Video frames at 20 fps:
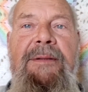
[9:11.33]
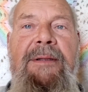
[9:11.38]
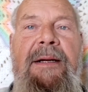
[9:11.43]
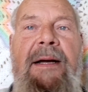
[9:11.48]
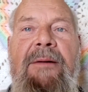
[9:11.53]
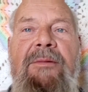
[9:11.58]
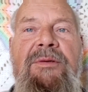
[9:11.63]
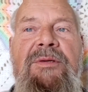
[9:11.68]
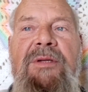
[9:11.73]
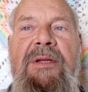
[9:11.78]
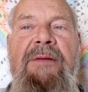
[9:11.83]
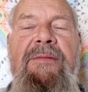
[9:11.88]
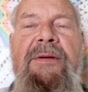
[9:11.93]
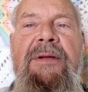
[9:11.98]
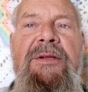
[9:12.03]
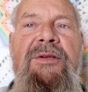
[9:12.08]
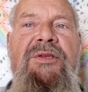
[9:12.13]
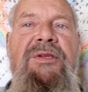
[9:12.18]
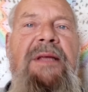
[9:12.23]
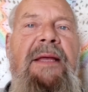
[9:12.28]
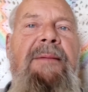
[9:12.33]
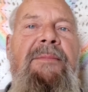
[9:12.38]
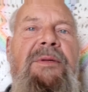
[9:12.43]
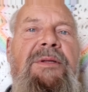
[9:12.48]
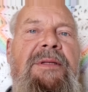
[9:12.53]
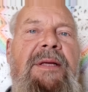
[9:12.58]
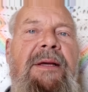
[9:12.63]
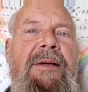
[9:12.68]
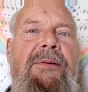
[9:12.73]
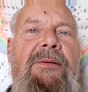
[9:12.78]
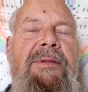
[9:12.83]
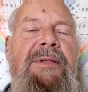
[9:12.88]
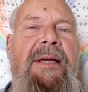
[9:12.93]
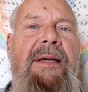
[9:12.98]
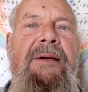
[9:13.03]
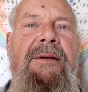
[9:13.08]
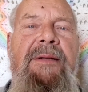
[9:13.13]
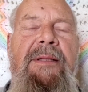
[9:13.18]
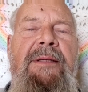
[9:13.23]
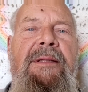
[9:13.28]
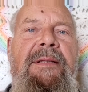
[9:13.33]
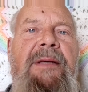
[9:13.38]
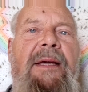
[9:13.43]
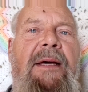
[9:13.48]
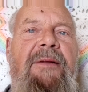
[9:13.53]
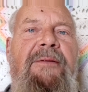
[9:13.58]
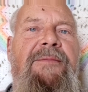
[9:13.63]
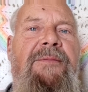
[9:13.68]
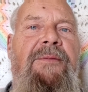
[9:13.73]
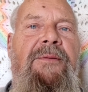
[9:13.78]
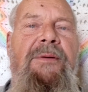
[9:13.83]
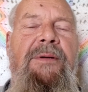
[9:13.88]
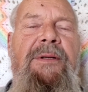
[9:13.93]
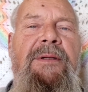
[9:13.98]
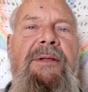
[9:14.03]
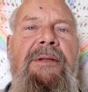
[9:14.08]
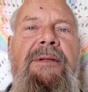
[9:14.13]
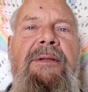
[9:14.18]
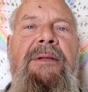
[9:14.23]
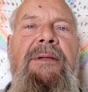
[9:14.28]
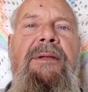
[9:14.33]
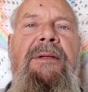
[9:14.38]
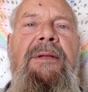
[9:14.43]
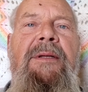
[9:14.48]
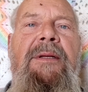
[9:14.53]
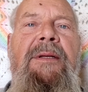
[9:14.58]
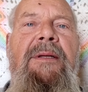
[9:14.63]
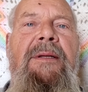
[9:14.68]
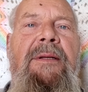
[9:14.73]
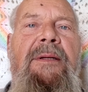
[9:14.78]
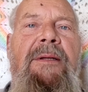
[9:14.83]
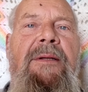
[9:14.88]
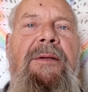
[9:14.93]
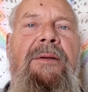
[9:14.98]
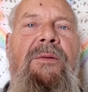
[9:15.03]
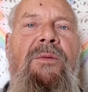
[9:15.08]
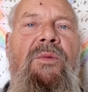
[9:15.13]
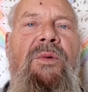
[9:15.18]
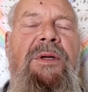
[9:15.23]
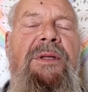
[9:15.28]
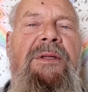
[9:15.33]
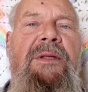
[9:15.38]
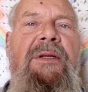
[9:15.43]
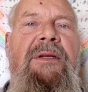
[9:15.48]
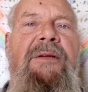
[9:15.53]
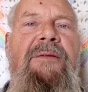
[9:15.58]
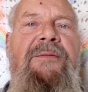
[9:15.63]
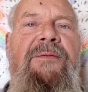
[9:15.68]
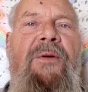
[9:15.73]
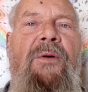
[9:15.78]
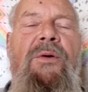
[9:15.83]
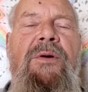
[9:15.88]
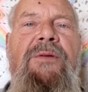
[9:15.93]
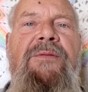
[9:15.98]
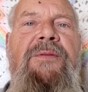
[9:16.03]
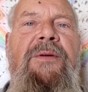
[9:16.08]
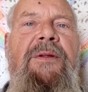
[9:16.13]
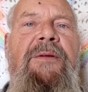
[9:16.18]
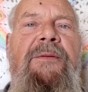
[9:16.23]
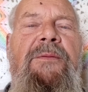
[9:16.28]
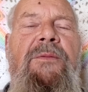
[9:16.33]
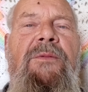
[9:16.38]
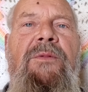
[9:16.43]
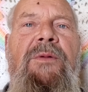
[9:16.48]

I was living in San Mateo County, California, when the divorce it